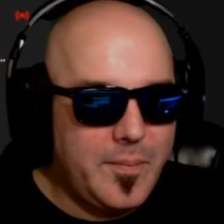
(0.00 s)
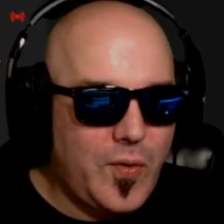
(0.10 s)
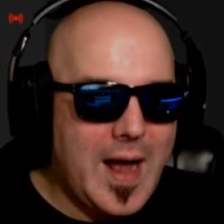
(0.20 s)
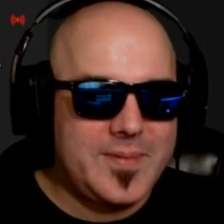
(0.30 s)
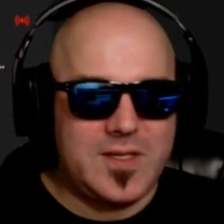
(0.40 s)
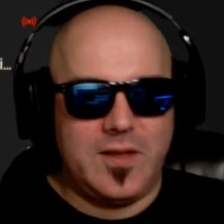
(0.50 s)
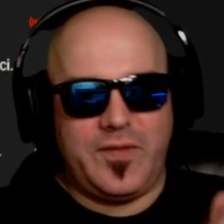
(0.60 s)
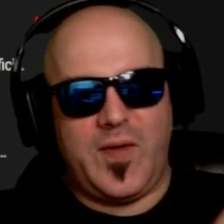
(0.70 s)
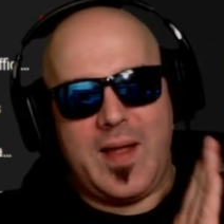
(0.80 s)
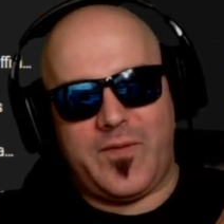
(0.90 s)
Props to
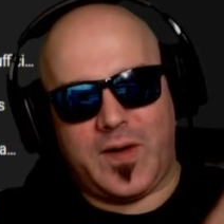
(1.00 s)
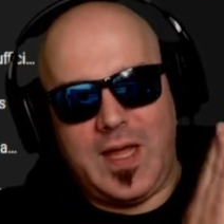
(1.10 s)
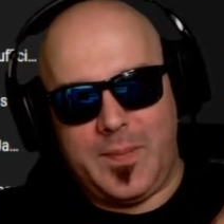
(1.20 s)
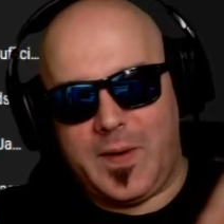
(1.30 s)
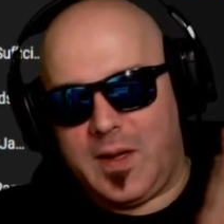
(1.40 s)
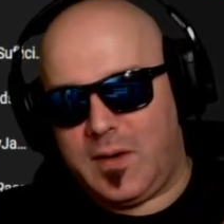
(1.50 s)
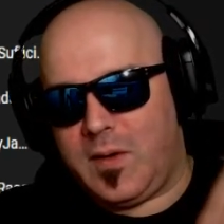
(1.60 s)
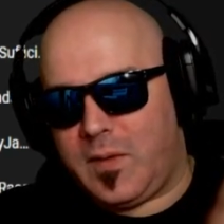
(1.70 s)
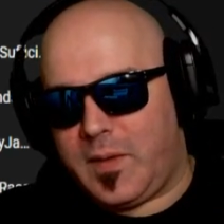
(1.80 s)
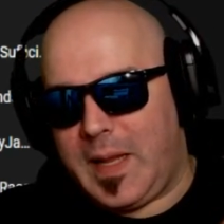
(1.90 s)
the fam for keeping
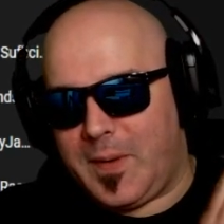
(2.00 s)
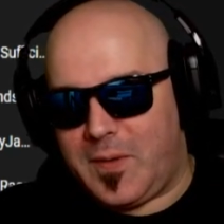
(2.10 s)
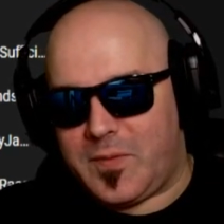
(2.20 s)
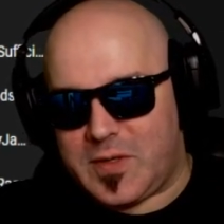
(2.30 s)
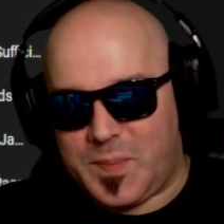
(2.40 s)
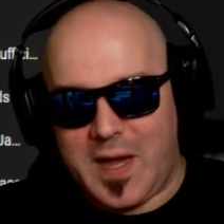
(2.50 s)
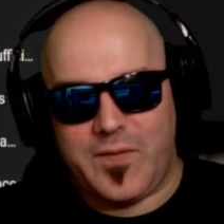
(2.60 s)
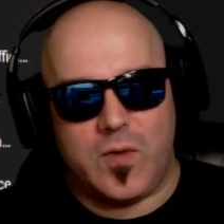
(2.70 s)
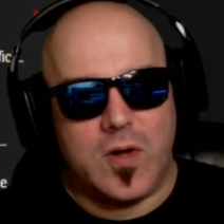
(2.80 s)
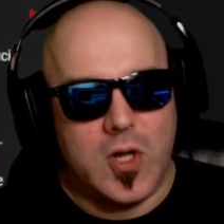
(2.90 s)
it
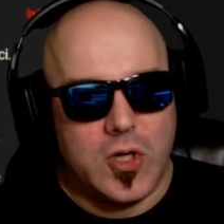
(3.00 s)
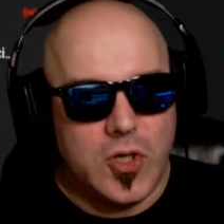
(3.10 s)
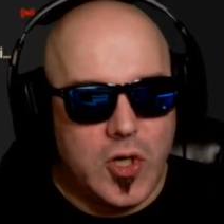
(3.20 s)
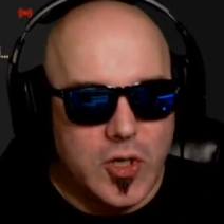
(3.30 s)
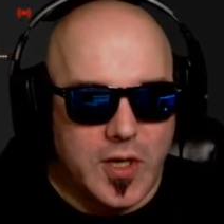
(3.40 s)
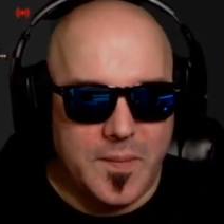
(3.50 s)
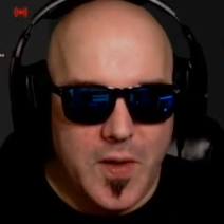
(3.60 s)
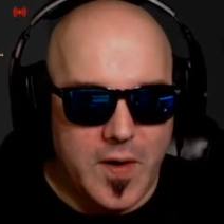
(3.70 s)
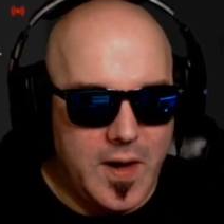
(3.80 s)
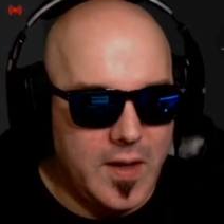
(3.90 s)
respectful. Good
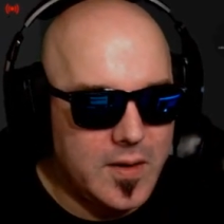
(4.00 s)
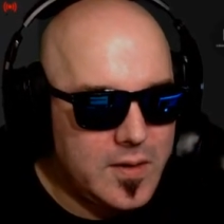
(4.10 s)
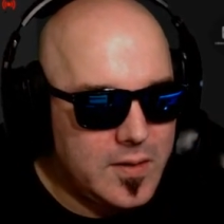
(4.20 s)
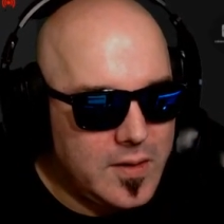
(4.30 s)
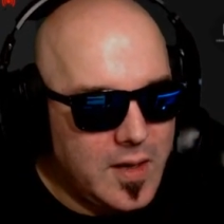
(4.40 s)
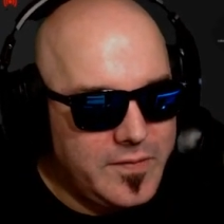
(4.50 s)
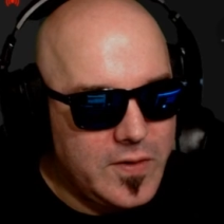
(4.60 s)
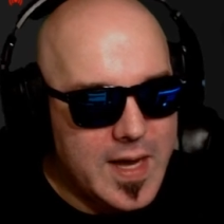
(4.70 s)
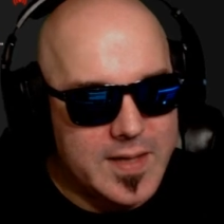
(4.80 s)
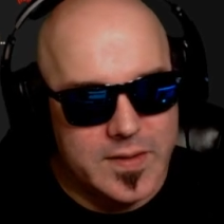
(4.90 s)
community. Love you
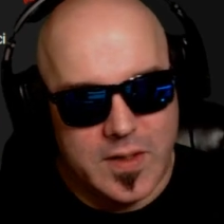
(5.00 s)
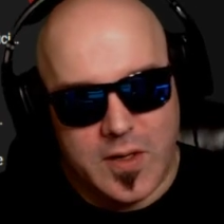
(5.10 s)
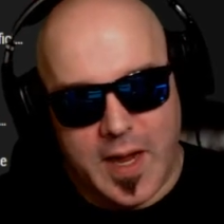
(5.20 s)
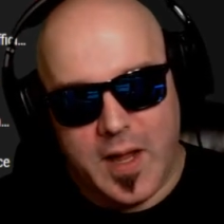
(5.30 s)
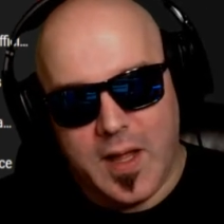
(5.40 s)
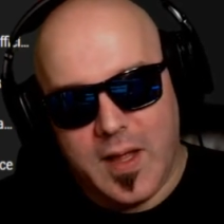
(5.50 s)
guys. Okay.